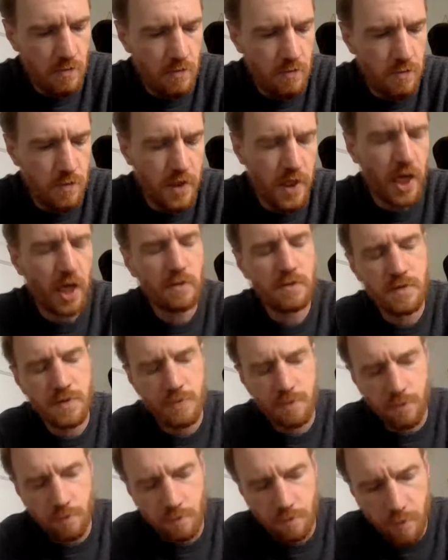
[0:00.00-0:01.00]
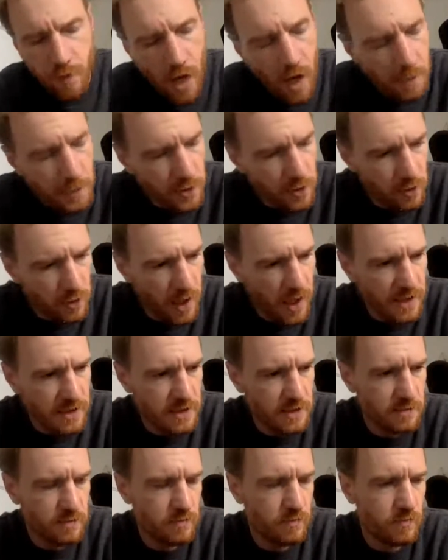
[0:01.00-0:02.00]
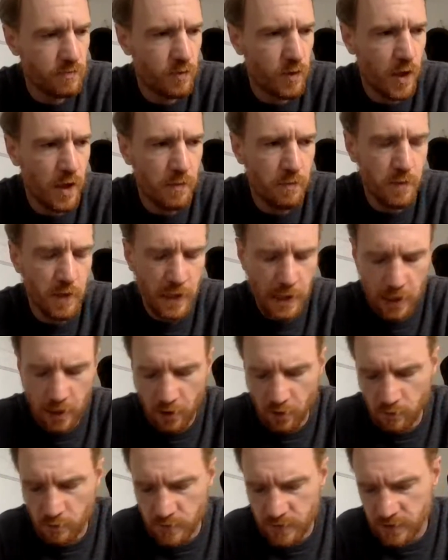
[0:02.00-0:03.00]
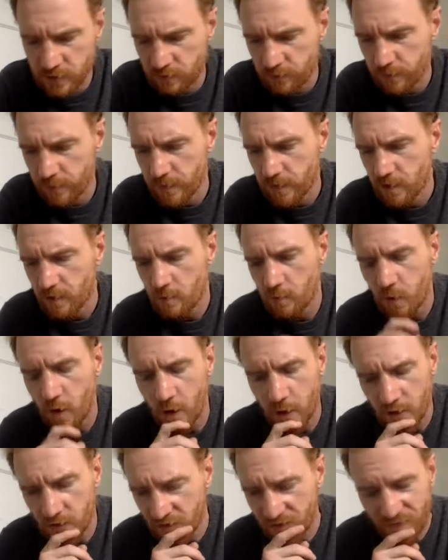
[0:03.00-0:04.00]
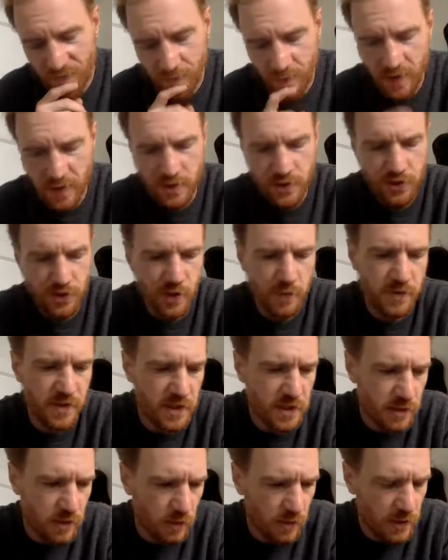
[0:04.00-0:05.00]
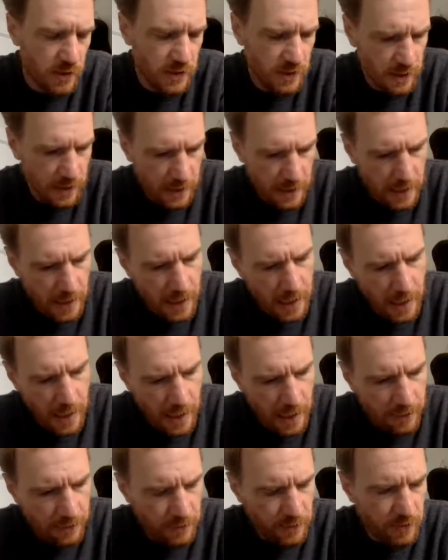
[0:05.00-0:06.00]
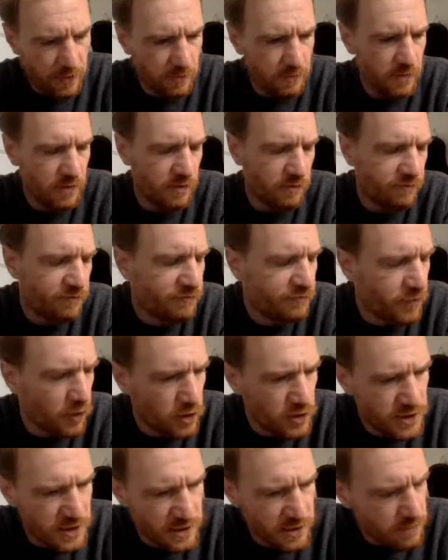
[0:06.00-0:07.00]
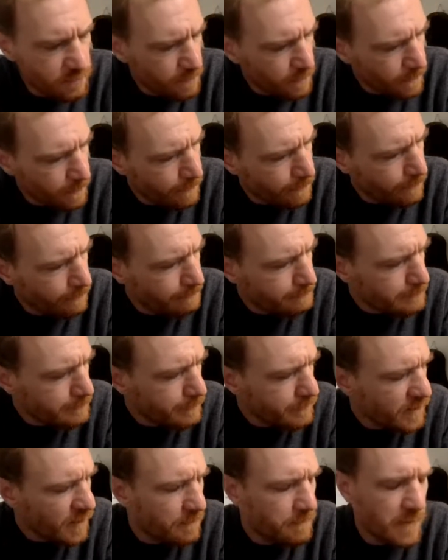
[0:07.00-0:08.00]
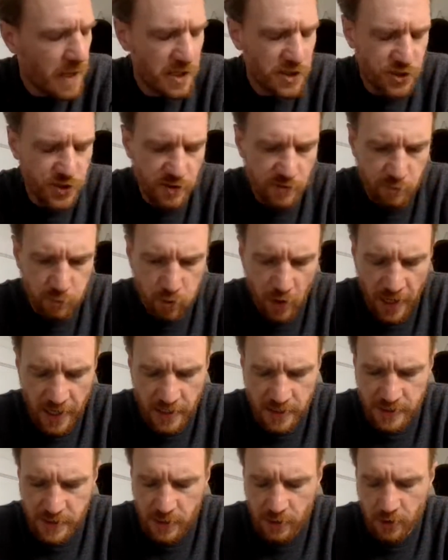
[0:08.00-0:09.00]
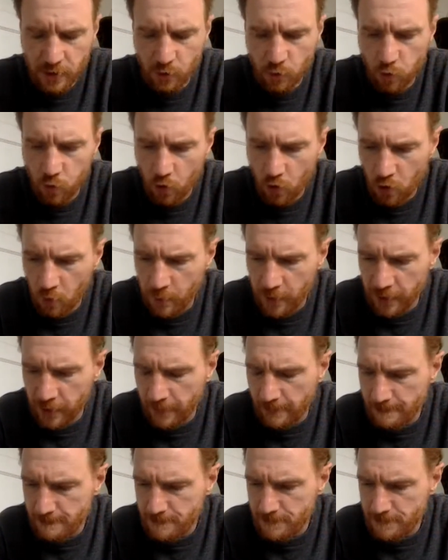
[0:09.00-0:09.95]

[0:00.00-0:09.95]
becomes popularized, right? Becomes part of mainstream discourse. I think the first mention of planetary warming